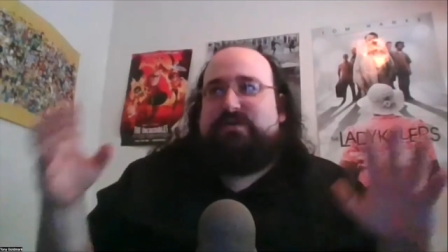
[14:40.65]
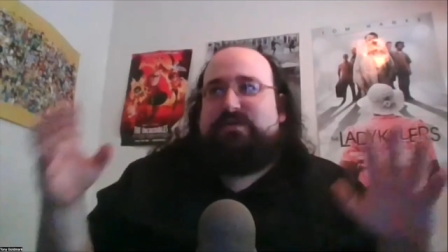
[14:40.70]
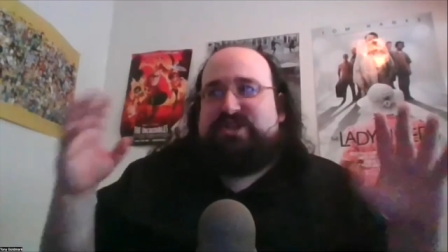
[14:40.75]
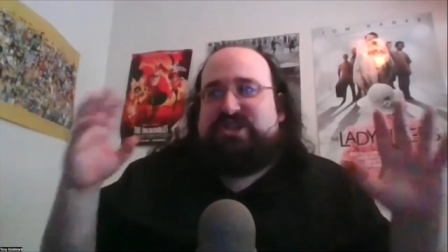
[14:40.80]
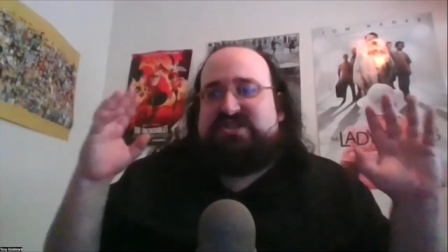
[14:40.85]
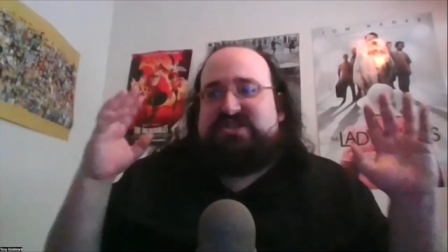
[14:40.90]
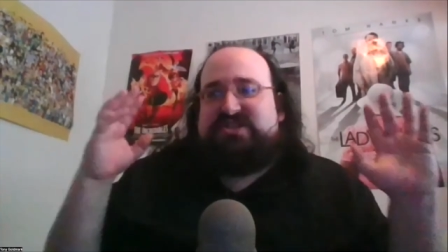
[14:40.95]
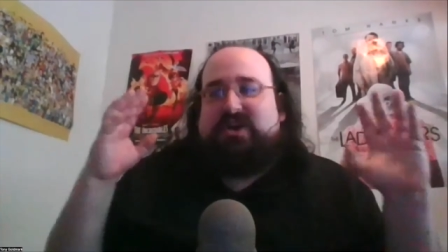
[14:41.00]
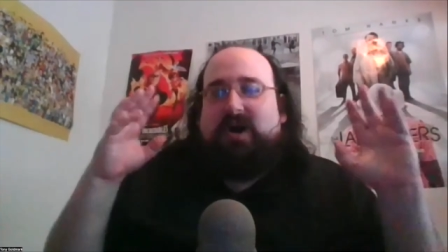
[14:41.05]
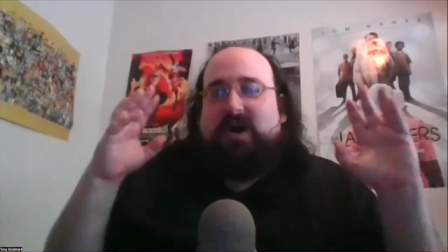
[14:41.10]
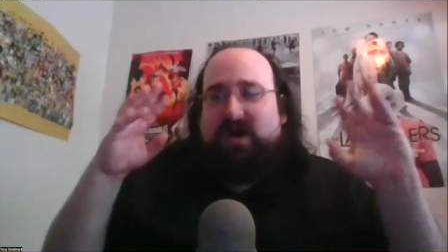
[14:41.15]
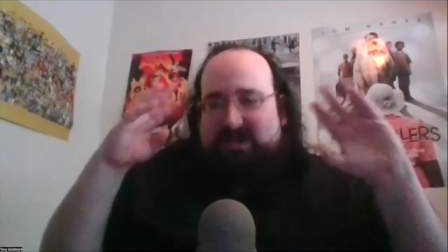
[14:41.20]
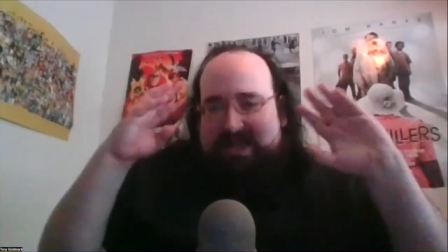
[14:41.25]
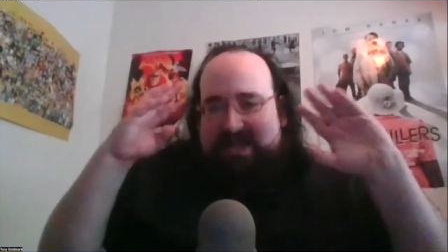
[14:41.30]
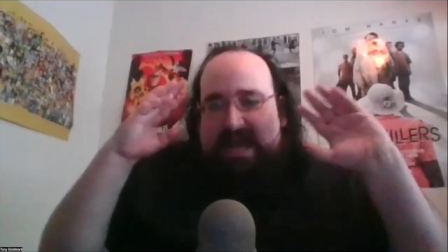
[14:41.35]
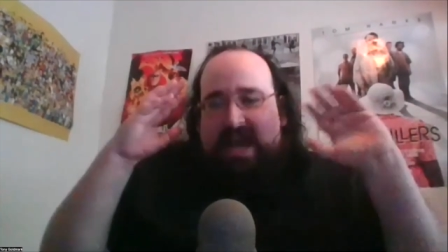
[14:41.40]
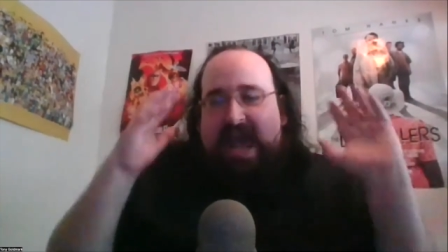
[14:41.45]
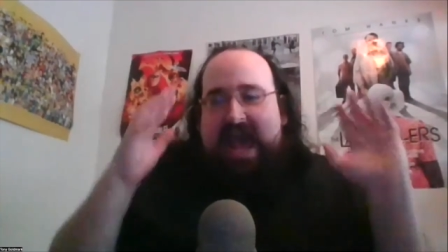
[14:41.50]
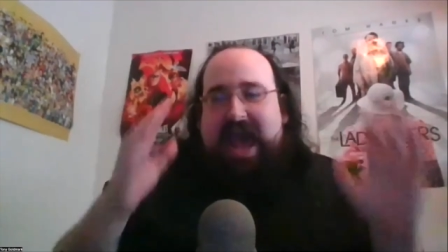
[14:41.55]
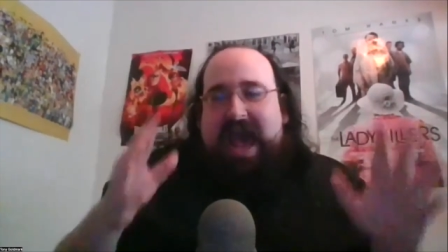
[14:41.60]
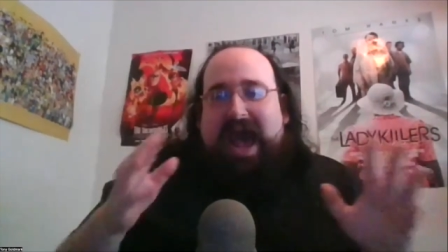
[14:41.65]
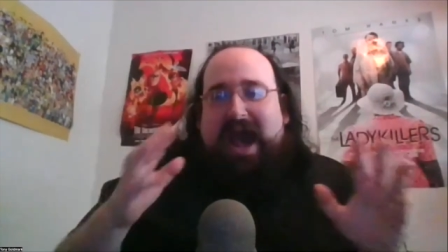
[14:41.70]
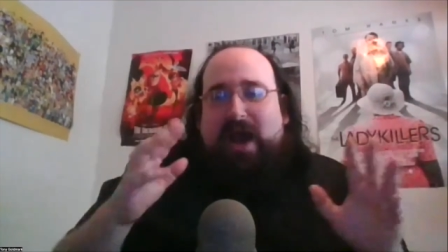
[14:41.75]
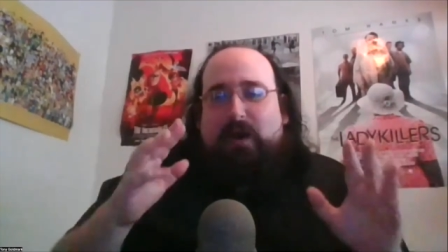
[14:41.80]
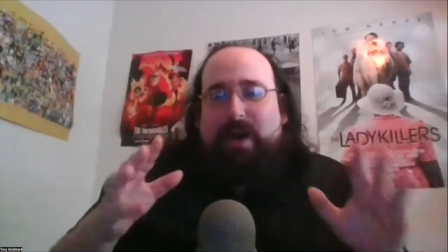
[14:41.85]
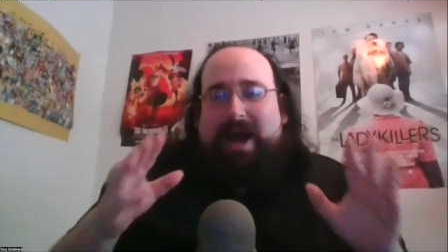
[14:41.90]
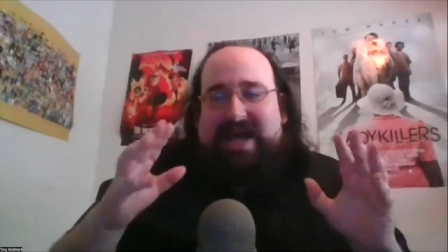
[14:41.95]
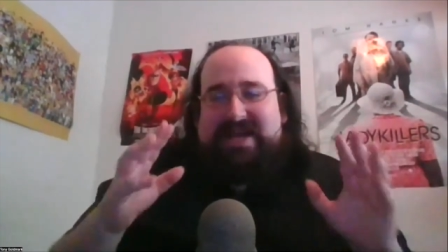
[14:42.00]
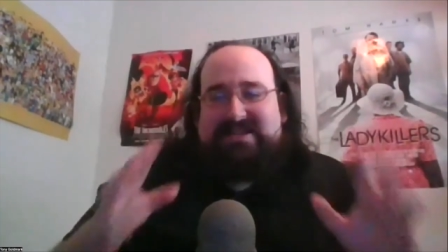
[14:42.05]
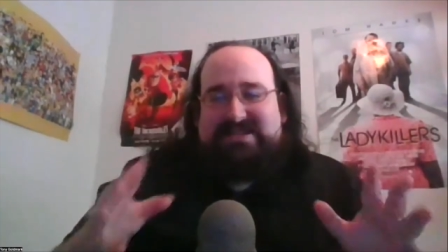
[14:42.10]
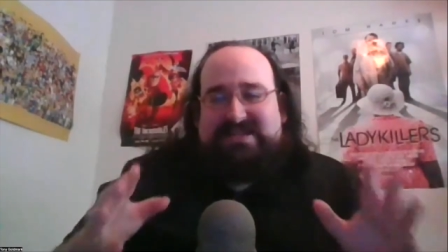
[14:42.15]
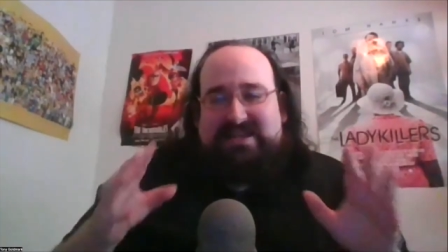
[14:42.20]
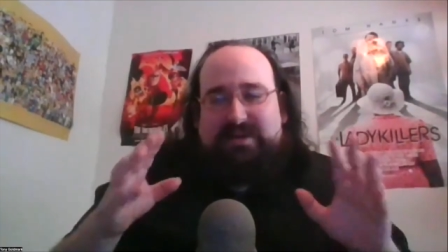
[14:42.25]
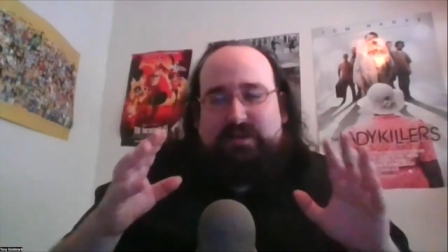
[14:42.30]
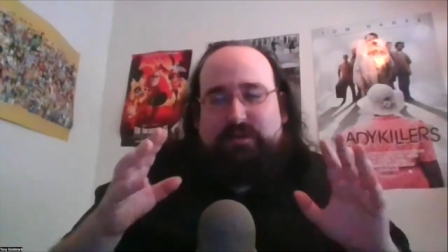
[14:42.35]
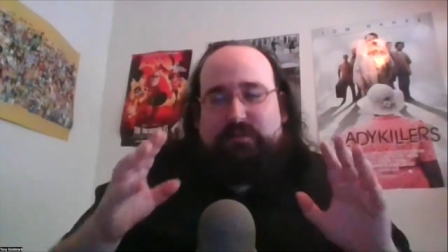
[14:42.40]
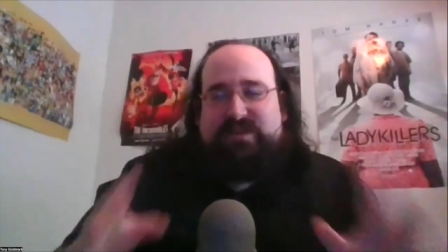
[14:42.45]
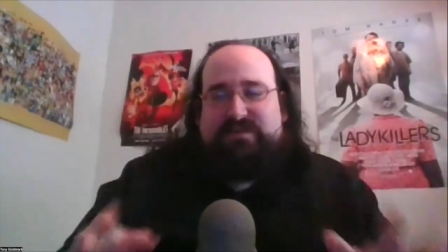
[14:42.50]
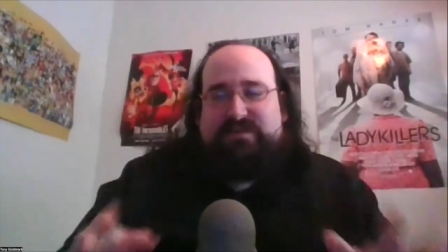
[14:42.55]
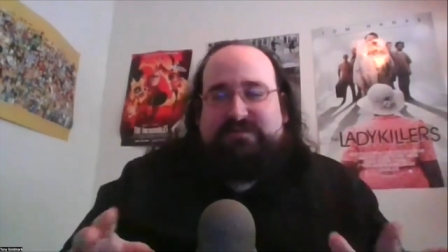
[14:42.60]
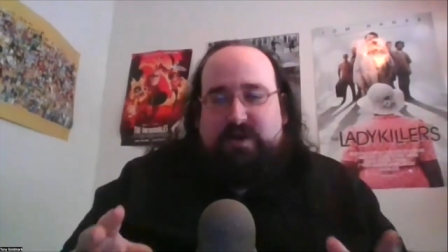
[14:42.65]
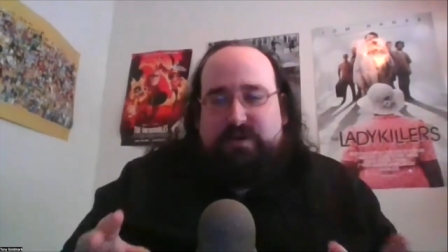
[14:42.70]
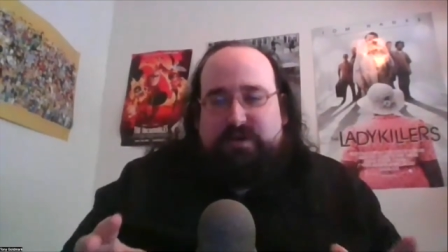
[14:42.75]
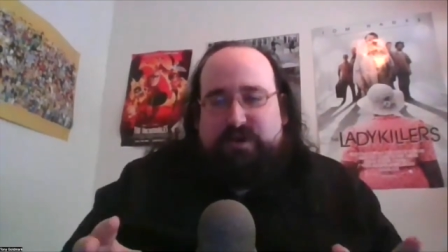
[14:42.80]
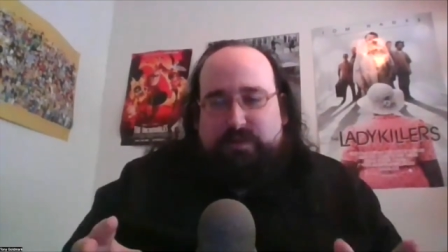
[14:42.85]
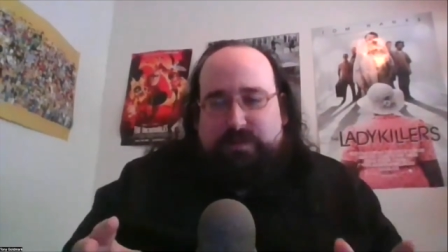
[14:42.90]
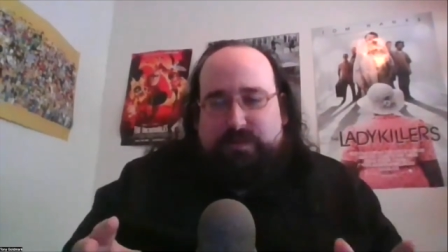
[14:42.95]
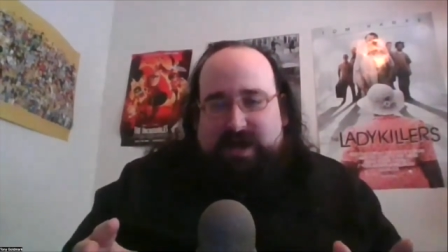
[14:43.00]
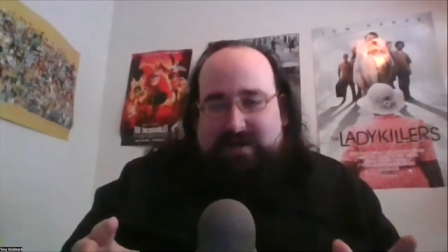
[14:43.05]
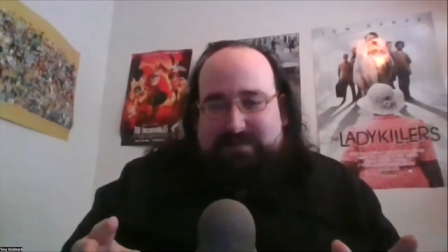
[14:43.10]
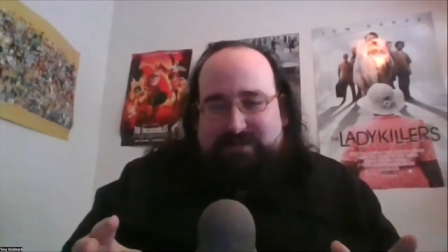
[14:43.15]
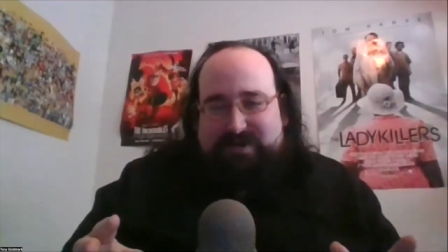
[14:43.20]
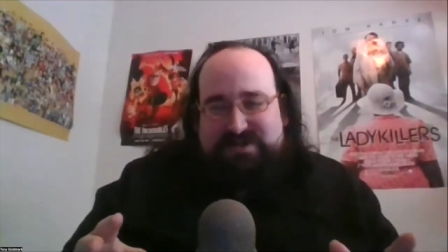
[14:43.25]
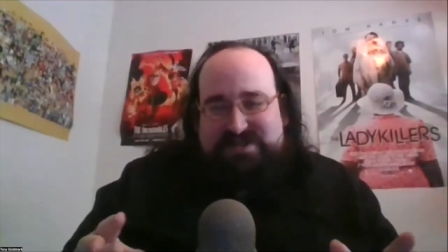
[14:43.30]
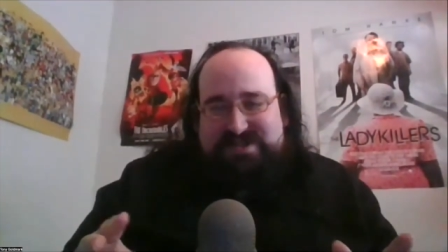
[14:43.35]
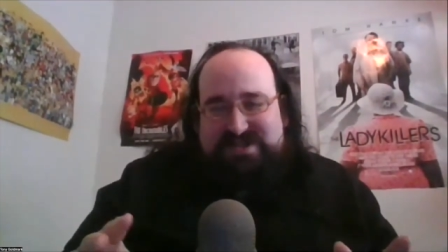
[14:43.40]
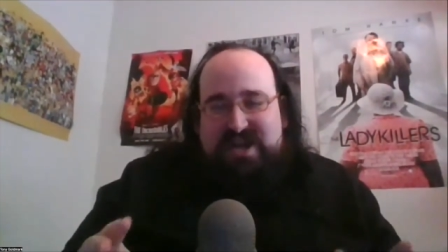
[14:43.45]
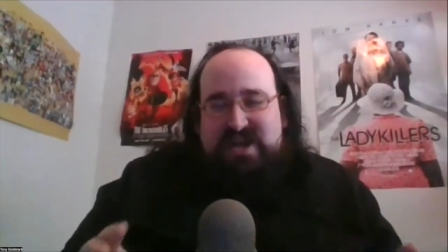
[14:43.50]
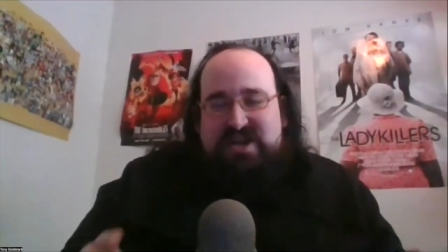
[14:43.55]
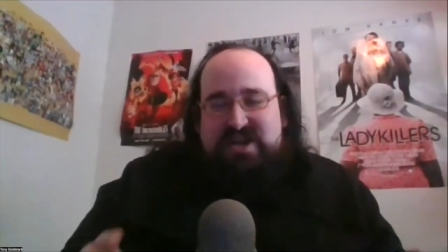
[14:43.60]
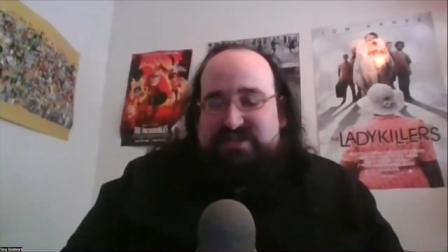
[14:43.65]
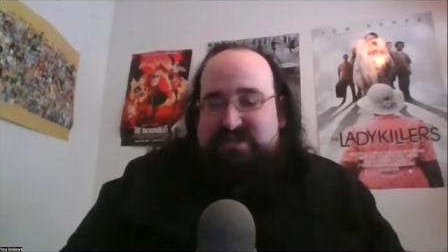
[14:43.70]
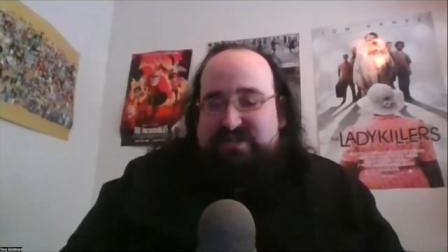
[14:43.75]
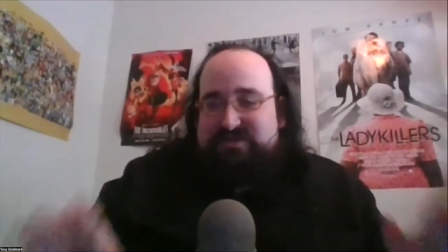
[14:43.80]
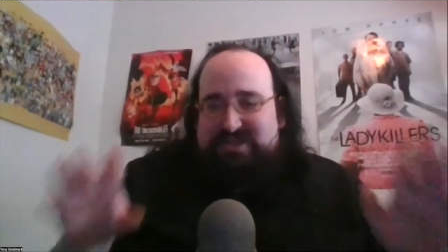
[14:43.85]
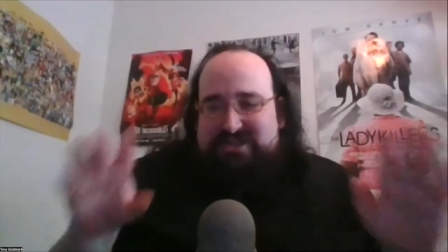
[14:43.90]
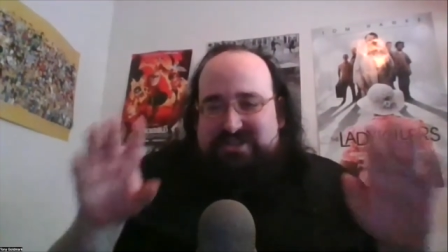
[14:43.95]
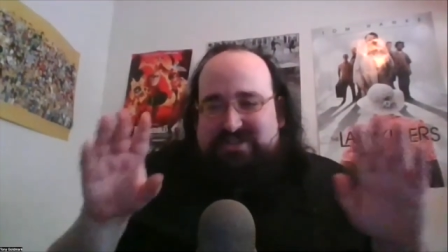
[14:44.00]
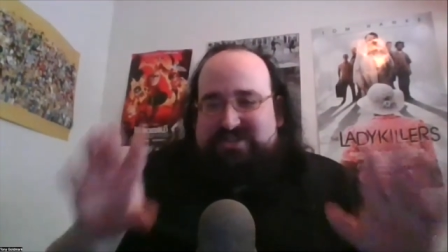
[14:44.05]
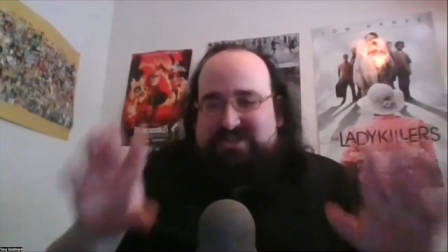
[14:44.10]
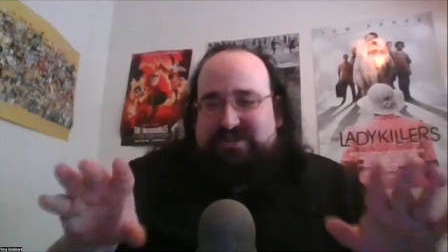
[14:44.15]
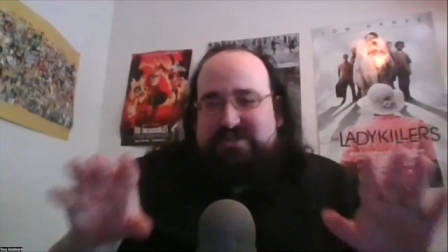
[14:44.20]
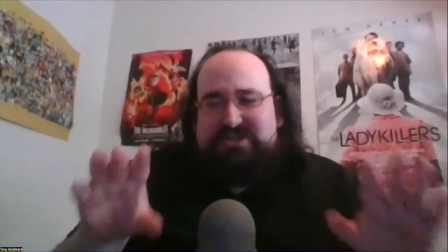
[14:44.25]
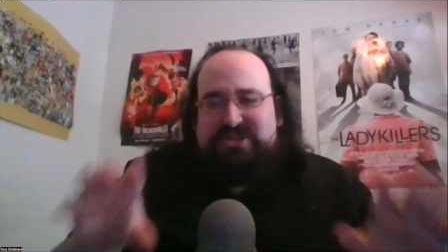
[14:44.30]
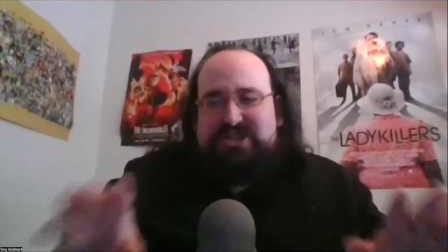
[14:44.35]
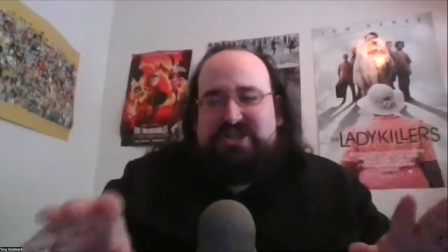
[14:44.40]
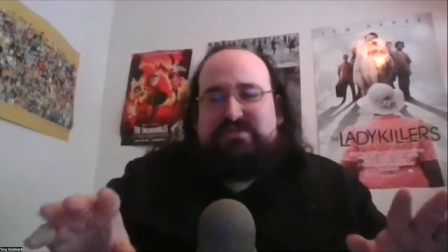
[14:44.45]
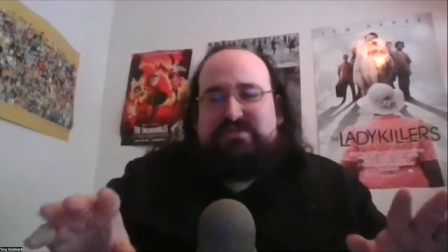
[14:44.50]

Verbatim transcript: which is called "How I Deal with Photo Bombers." So just That'll search be in YouTube, the